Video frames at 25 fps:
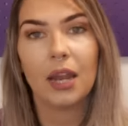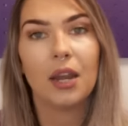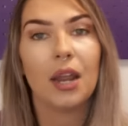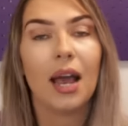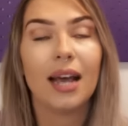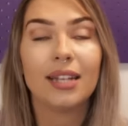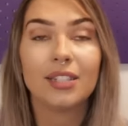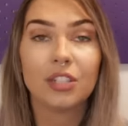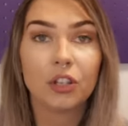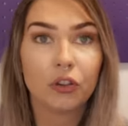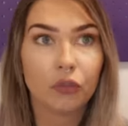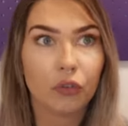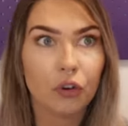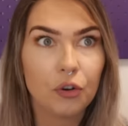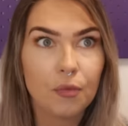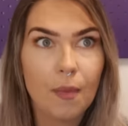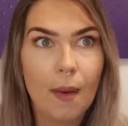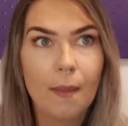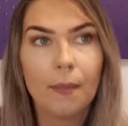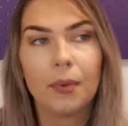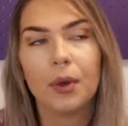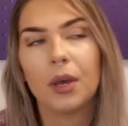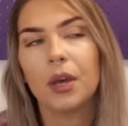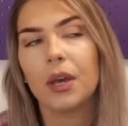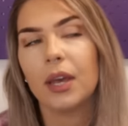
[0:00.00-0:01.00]
And as a crew
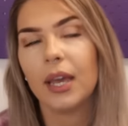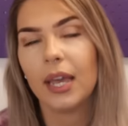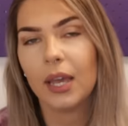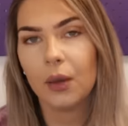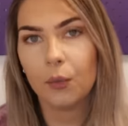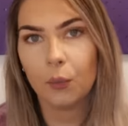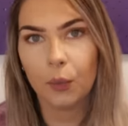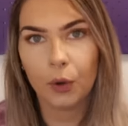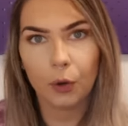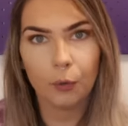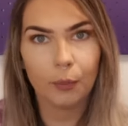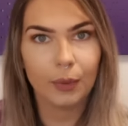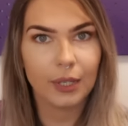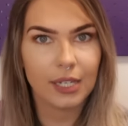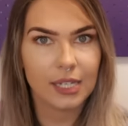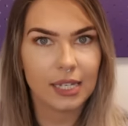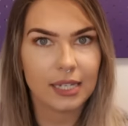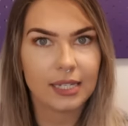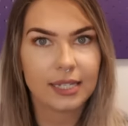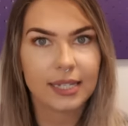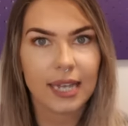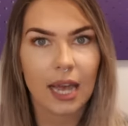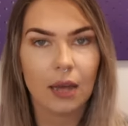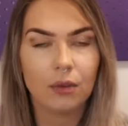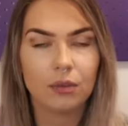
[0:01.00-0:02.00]
member, it will be
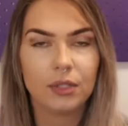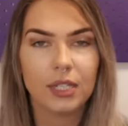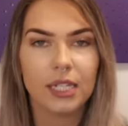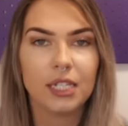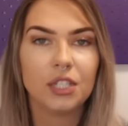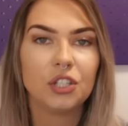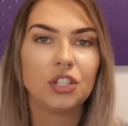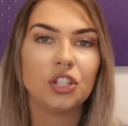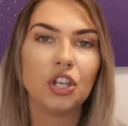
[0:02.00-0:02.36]
discounted.